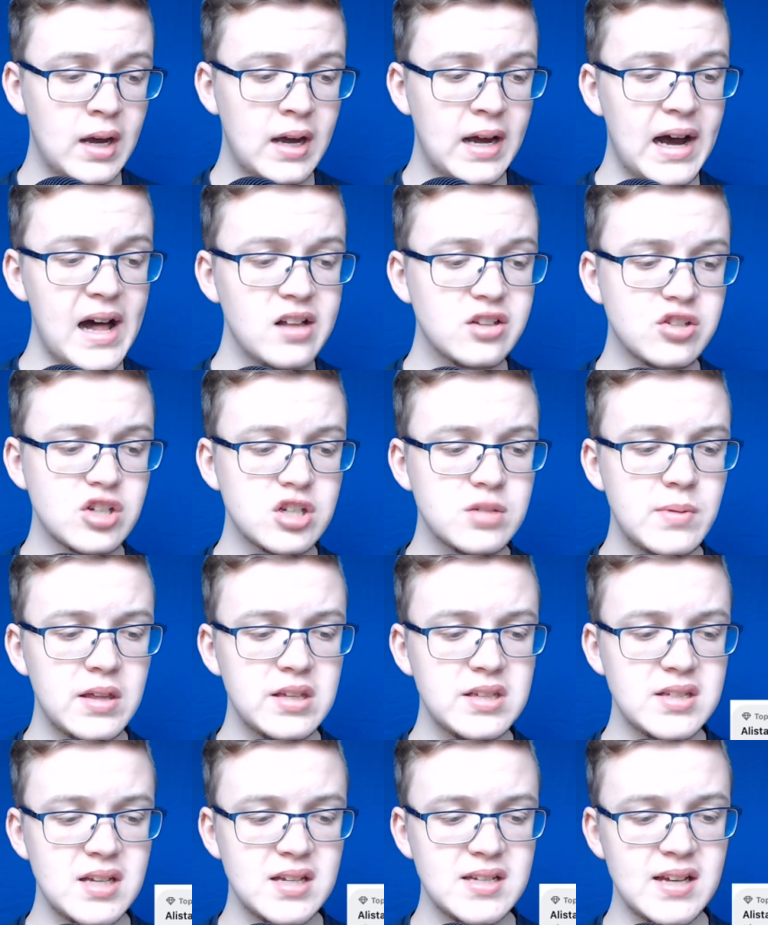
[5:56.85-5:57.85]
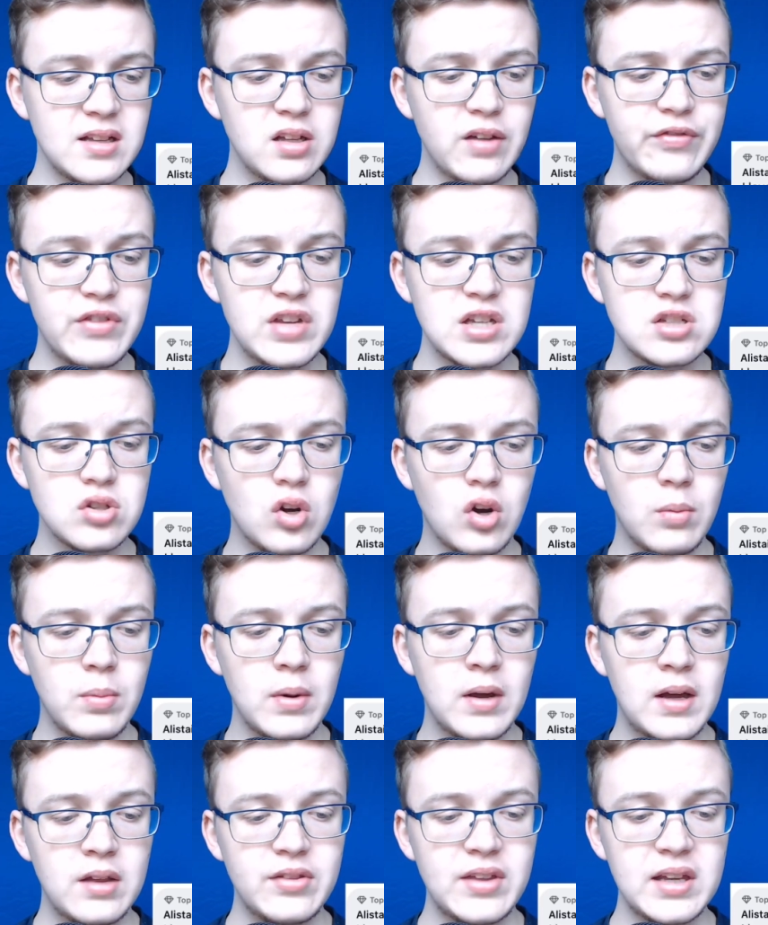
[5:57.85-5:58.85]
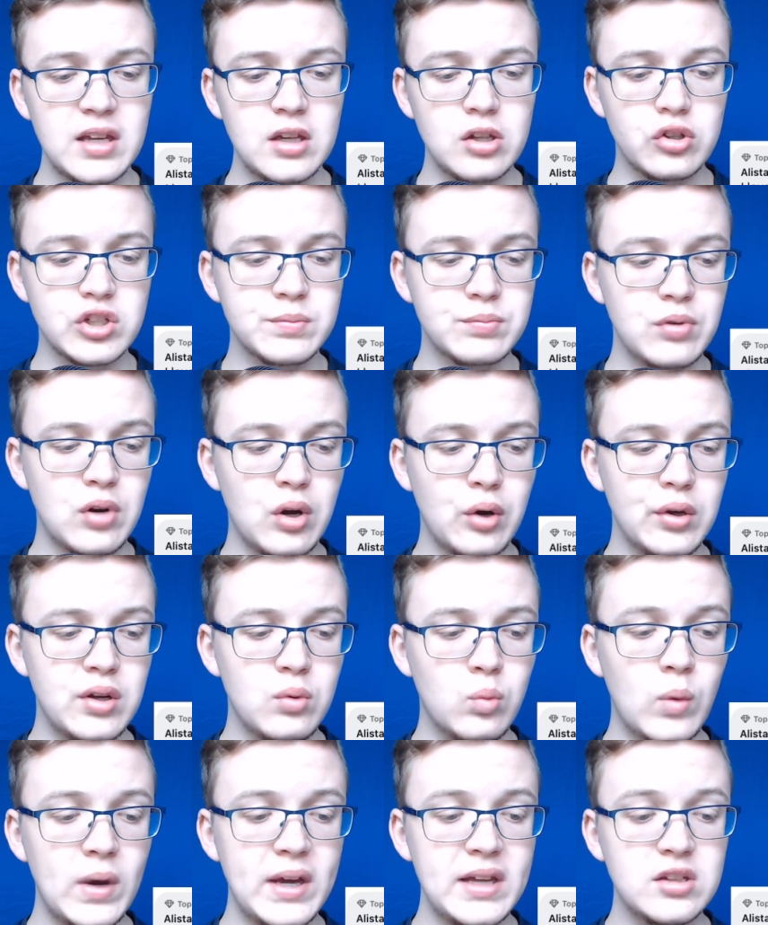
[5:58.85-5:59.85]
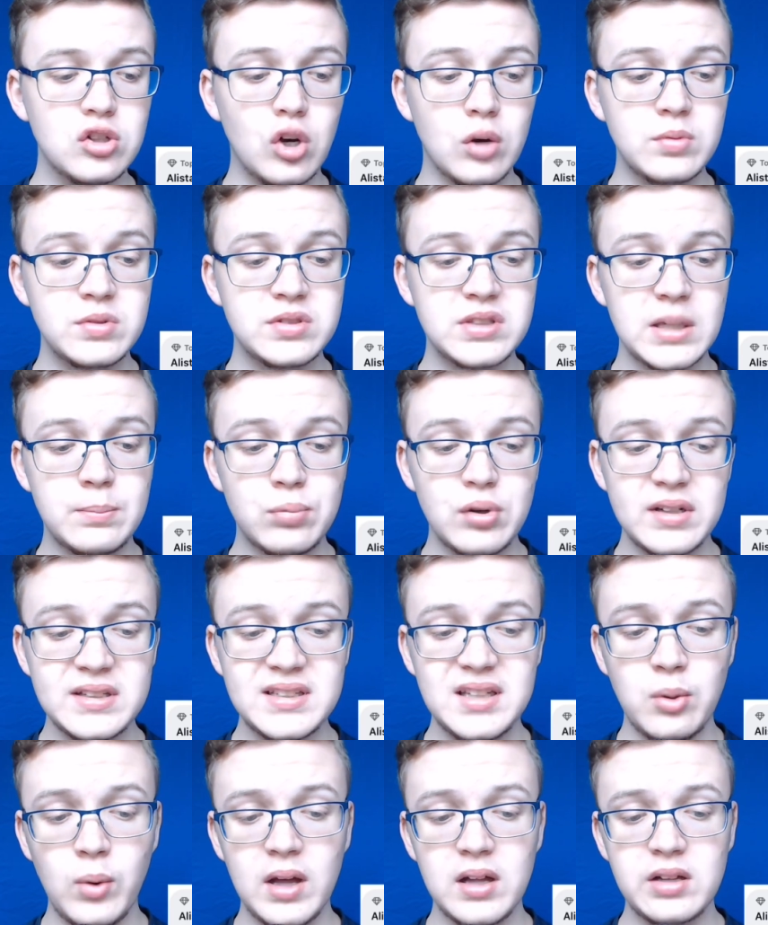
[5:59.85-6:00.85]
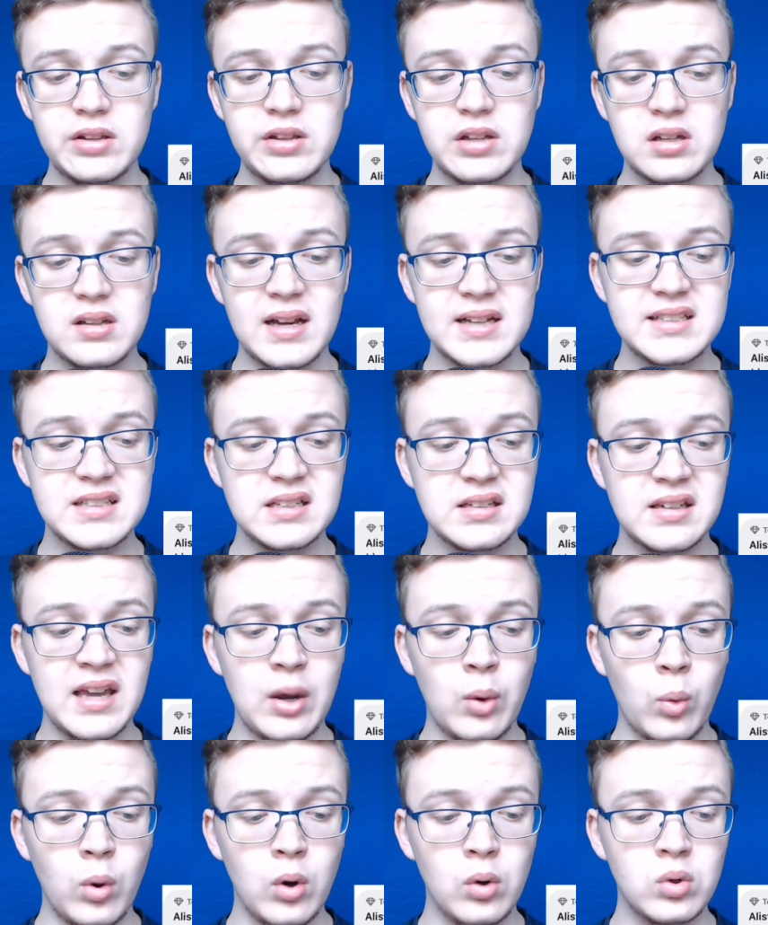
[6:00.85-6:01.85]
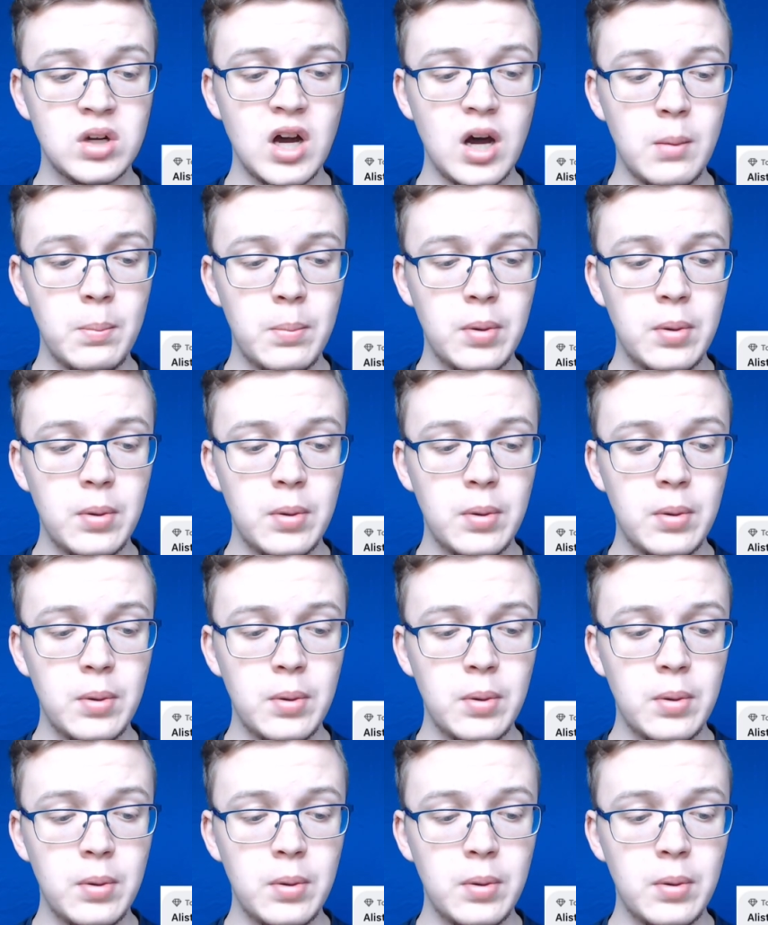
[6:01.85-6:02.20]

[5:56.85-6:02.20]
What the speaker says: Alistair Smith, he says, I love this top, think it looks brilliant. White tops did pretty well in the Classic Kit World Cup,